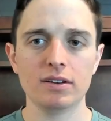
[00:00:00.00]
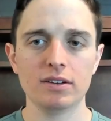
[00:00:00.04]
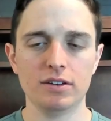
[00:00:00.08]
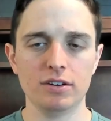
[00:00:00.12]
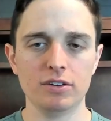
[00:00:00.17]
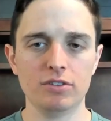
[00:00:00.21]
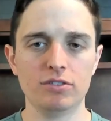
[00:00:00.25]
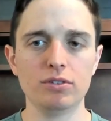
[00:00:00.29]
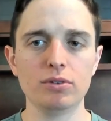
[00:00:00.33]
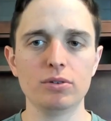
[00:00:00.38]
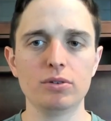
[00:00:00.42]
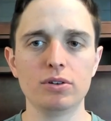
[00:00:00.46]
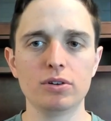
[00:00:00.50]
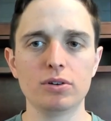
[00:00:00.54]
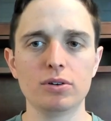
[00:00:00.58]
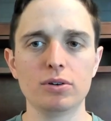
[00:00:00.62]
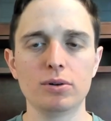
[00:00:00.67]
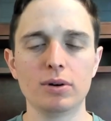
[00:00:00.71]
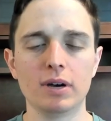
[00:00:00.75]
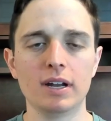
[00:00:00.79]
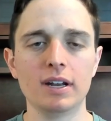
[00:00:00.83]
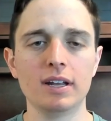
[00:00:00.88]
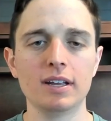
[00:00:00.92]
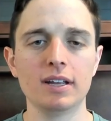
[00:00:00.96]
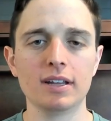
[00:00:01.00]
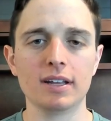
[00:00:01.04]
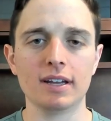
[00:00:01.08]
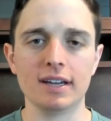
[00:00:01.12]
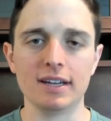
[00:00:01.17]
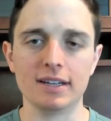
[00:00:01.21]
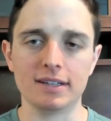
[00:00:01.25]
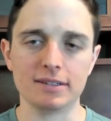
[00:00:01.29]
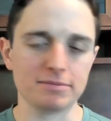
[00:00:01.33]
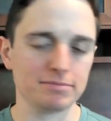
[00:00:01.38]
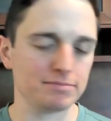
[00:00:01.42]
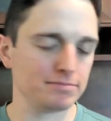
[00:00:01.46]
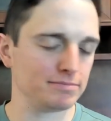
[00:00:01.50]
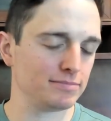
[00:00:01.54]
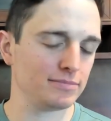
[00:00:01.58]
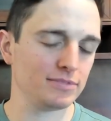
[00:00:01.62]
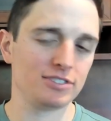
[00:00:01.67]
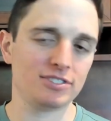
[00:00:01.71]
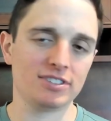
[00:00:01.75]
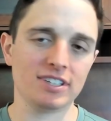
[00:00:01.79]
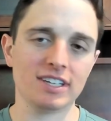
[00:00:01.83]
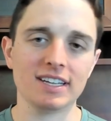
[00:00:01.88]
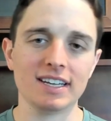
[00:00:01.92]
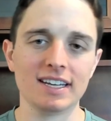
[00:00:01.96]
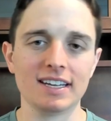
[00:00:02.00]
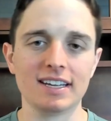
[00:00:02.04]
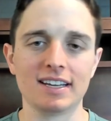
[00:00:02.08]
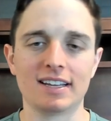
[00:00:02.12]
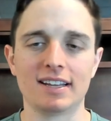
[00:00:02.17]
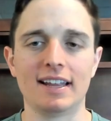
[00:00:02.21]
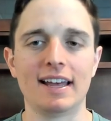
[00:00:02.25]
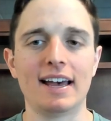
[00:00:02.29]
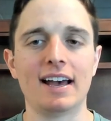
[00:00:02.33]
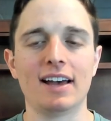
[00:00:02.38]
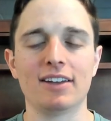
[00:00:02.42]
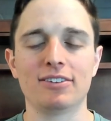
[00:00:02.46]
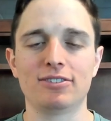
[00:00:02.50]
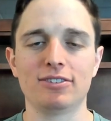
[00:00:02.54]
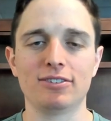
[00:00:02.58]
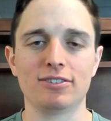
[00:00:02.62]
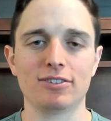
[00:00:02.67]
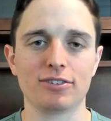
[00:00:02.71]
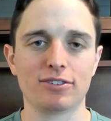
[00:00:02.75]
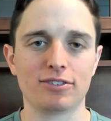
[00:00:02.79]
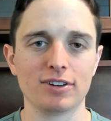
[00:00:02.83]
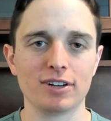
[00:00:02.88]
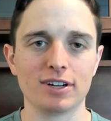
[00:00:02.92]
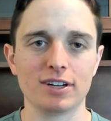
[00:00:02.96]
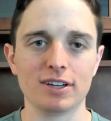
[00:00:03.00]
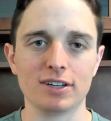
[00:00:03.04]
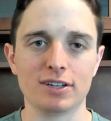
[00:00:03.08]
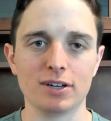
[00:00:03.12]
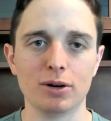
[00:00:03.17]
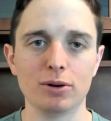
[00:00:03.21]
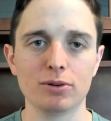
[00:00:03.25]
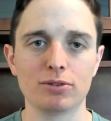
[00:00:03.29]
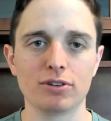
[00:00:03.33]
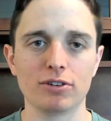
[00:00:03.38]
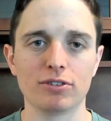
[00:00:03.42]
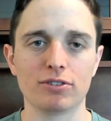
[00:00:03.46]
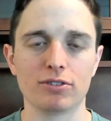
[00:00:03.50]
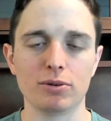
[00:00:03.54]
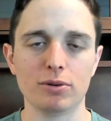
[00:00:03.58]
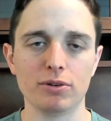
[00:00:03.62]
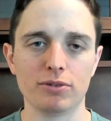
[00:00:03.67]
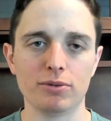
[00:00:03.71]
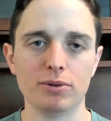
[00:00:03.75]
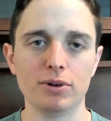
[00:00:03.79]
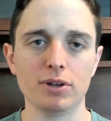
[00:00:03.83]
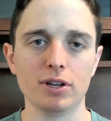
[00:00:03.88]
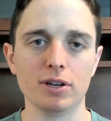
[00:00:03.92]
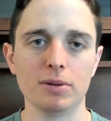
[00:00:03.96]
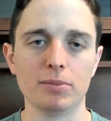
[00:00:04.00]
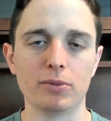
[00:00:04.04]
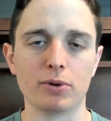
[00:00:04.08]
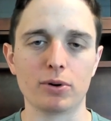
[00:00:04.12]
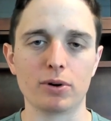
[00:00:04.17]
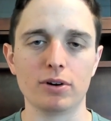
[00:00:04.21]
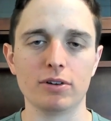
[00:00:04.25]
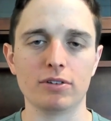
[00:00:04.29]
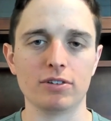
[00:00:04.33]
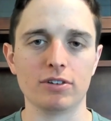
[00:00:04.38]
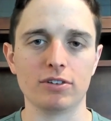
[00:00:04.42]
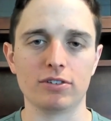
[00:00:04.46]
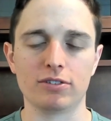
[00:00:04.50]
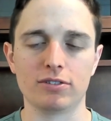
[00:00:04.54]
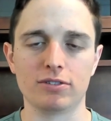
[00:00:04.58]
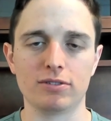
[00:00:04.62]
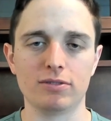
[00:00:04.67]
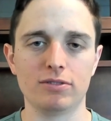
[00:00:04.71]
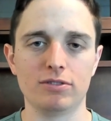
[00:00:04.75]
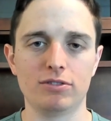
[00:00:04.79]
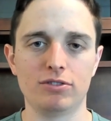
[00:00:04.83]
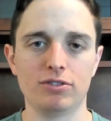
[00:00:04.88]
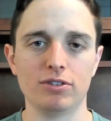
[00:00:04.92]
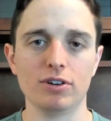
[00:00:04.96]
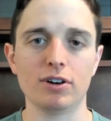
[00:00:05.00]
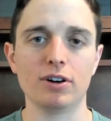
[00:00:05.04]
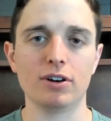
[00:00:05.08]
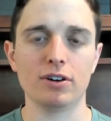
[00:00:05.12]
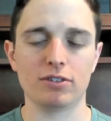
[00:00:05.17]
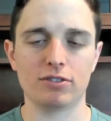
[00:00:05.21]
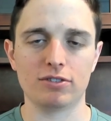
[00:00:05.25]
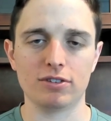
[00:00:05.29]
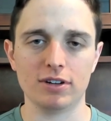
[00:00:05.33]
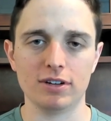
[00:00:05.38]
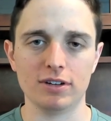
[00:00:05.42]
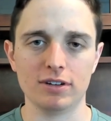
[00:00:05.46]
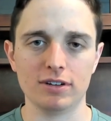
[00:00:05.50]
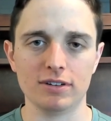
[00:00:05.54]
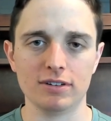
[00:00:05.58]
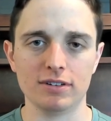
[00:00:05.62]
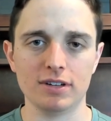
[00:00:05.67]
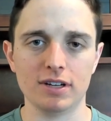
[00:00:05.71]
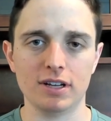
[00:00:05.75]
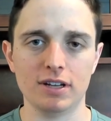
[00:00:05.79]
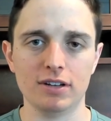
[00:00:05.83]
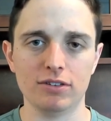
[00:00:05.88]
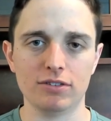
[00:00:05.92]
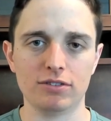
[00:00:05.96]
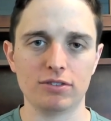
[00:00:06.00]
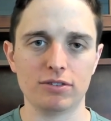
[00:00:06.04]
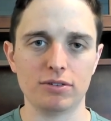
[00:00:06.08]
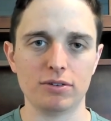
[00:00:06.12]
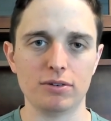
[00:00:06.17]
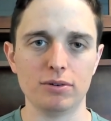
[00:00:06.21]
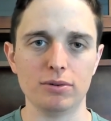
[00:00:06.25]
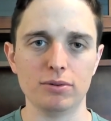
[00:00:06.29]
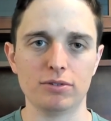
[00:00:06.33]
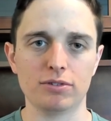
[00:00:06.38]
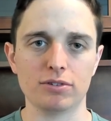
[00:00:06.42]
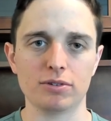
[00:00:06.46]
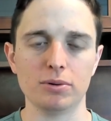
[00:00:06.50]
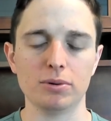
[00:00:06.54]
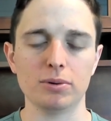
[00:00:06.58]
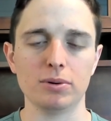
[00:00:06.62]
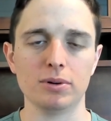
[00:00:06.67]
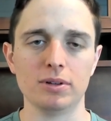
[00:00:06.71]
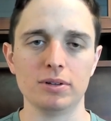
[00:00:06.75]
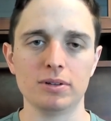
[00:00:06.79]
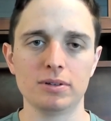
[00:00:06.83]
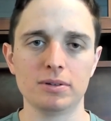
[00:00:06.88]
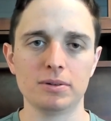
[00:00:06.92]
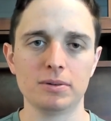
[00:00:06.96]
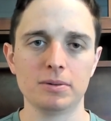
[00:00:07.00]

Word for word: Did you do any like singing classes or singing coaches, or was really more just church and and through school?